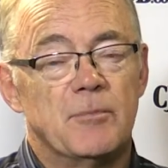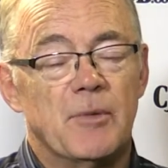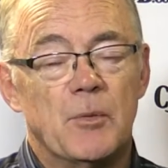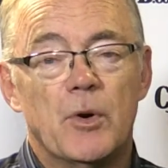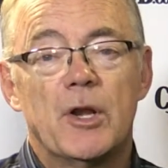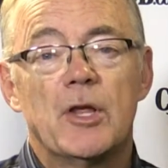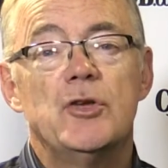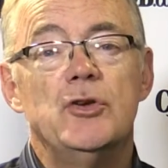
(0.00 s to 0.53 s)
But
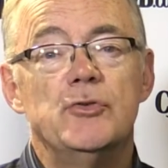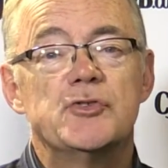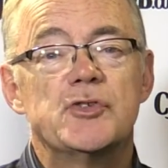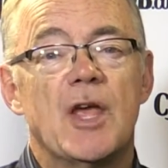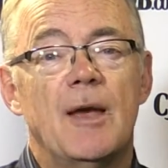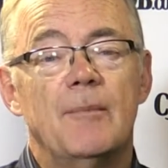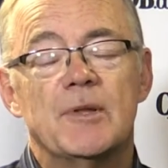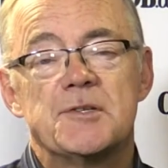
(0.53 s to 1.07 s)
what a huge
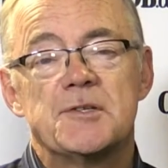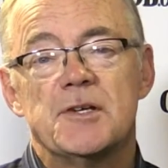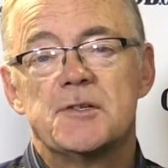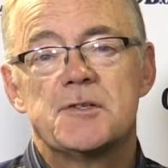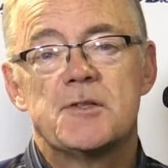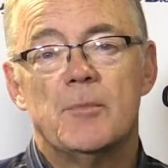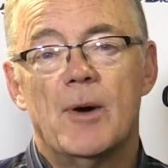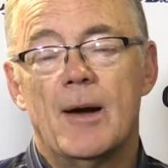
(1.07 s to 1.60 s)
game this
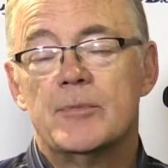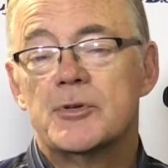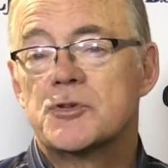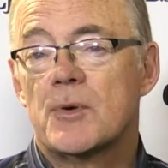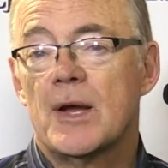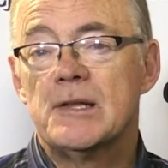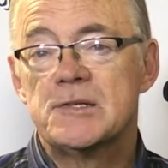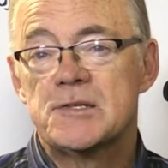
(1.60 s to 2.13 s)
is. The Bombers
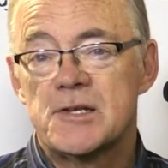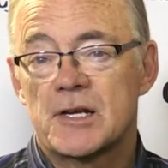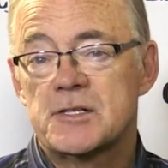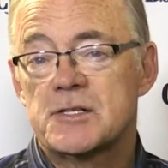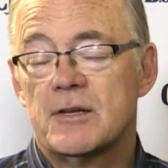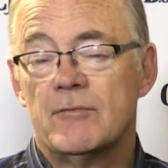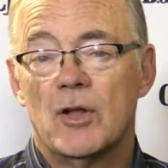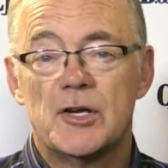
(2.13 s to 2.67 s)
are
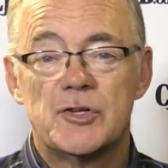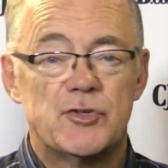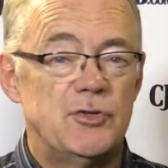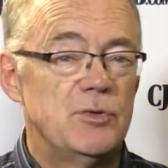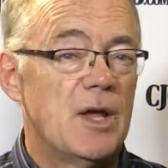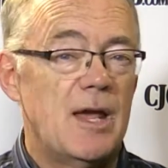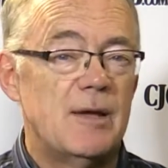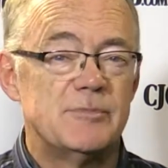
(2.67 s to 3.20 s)
8-6. They've lost
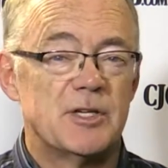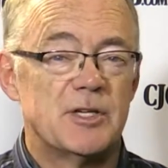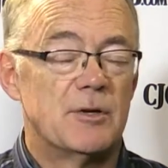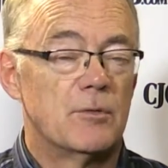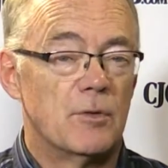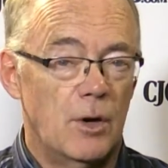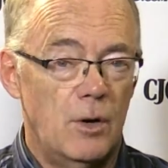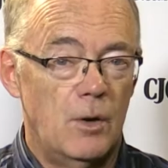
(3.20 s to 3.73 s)
two games in a
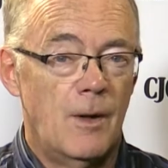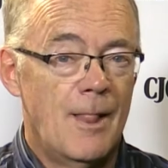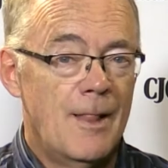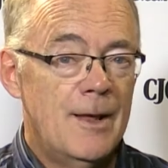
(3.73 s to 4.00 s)
row.